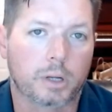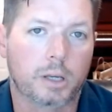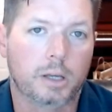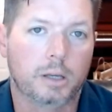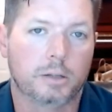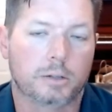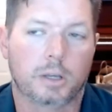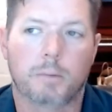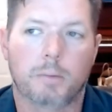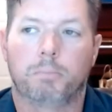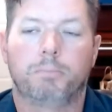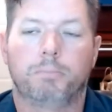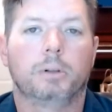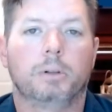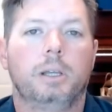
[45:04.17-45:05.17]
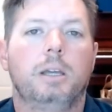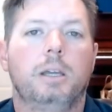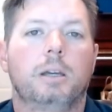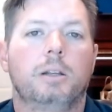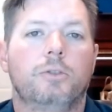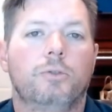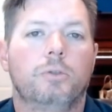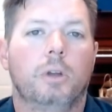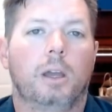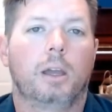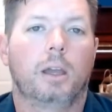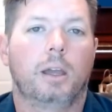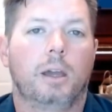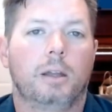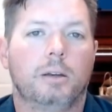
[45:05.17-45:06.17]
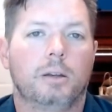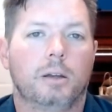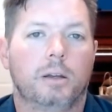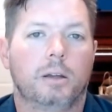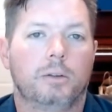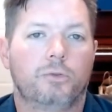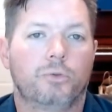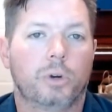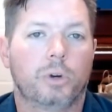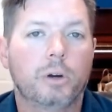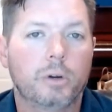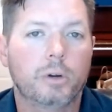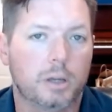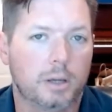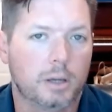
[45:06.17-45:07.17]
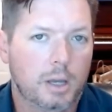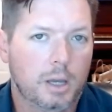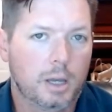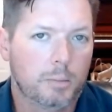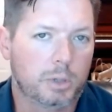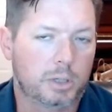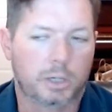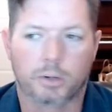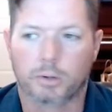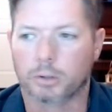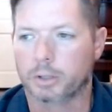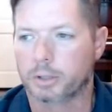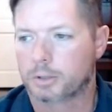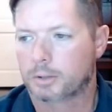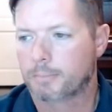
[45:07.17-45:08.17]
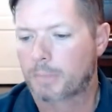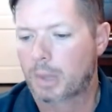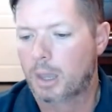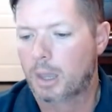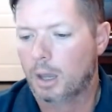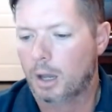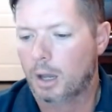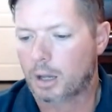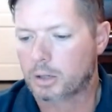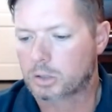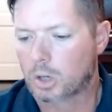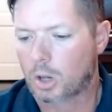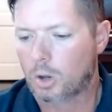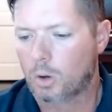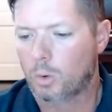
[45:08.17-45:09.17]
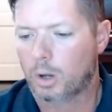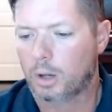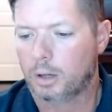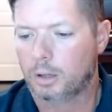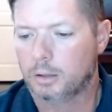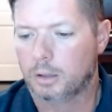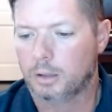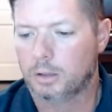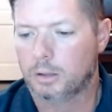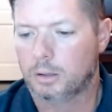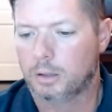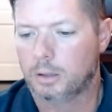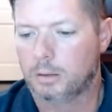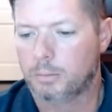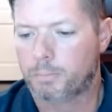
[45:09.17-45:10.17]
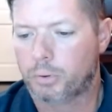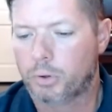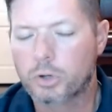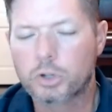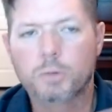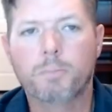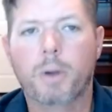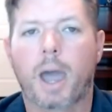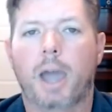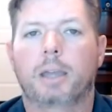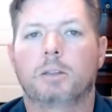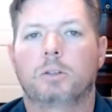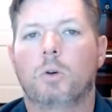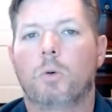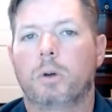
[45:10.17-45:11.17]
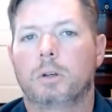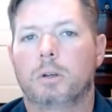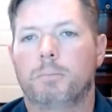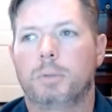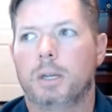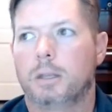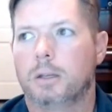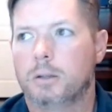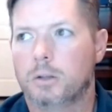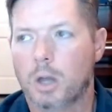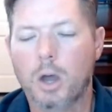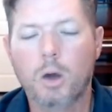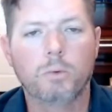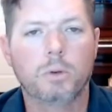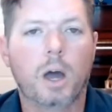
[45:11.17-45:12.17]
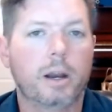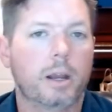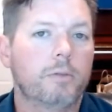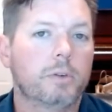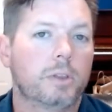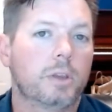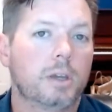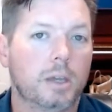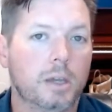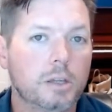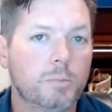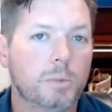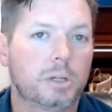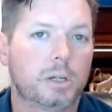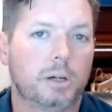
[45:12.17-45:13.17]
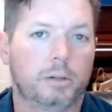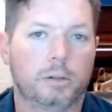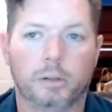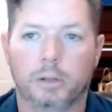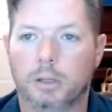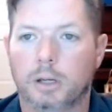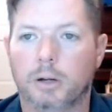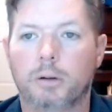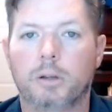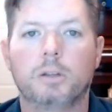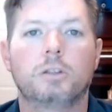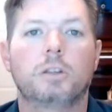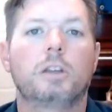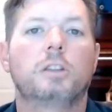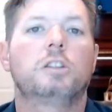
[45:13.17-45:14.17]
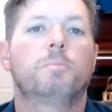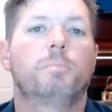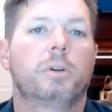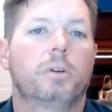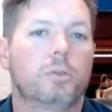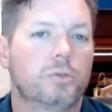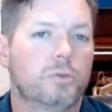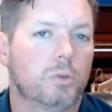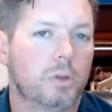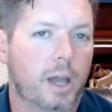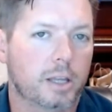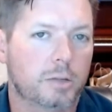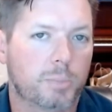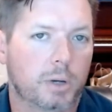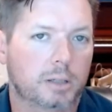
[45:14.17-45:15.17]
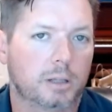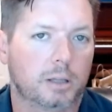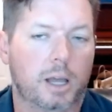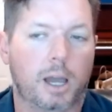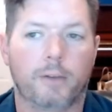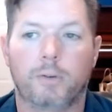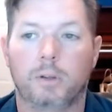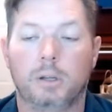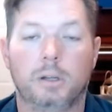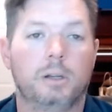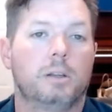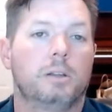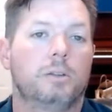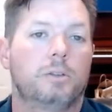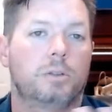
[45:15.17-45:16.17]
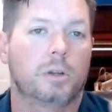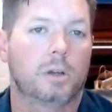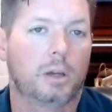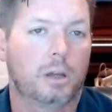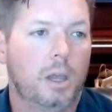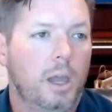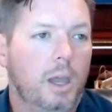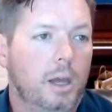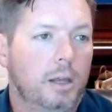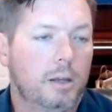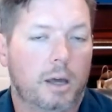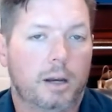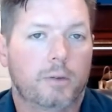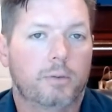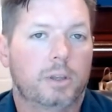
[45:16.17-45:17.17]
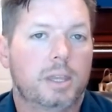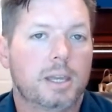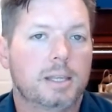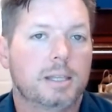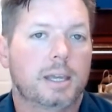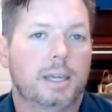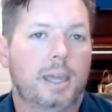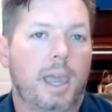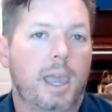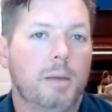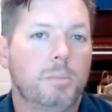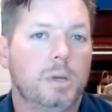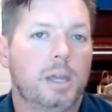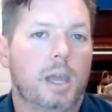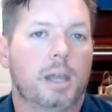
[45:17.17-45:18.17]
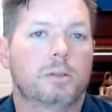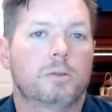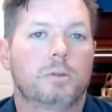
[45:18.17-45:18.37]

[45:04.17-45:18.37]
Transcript: is a bleak and dreary materialist. So the pushback is going to be that no, not everything is material. There is a spiritual aspect to life, and it is not everything that can be answered